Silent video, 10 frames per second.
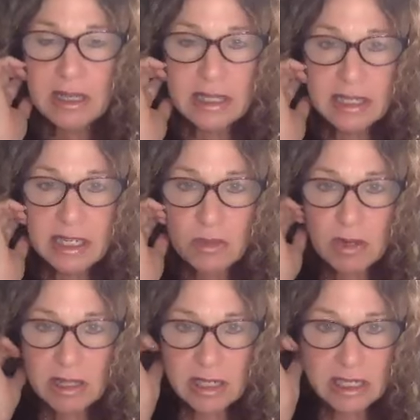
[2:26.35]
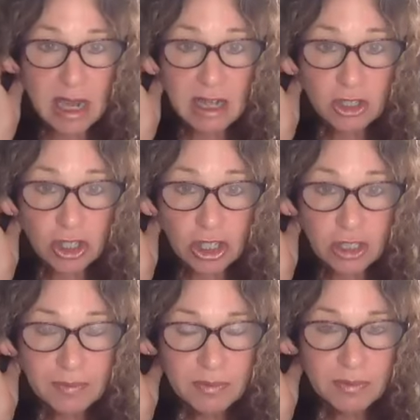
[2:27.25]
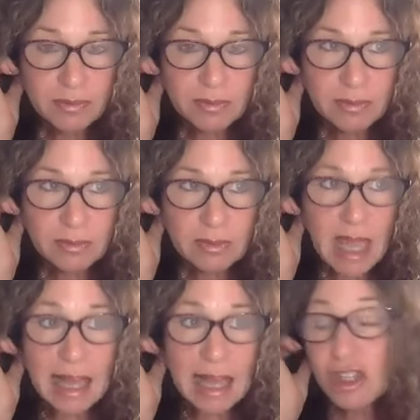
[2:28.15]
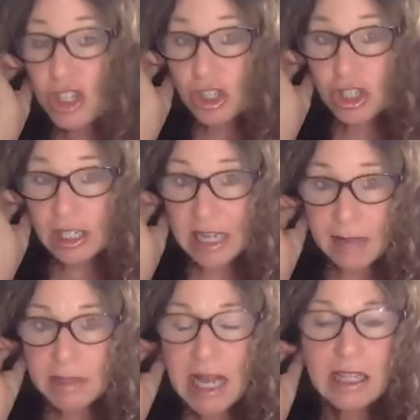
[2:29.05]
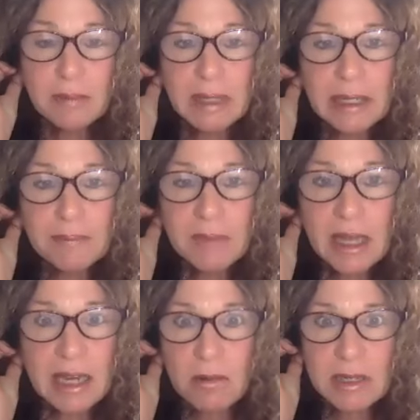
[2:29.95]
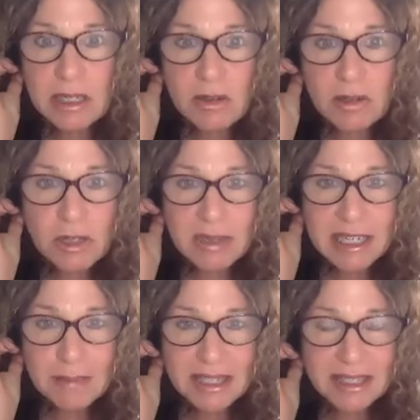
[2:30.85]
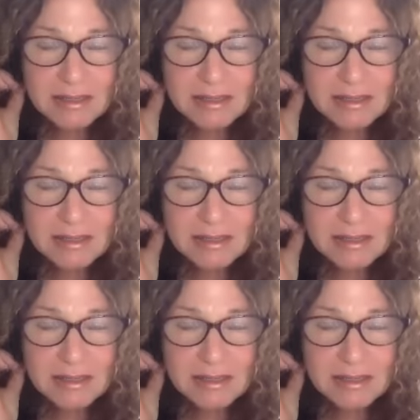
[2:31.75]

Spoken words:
This is what the doctor and the surgeon kept telling me, and I wasn't going to accept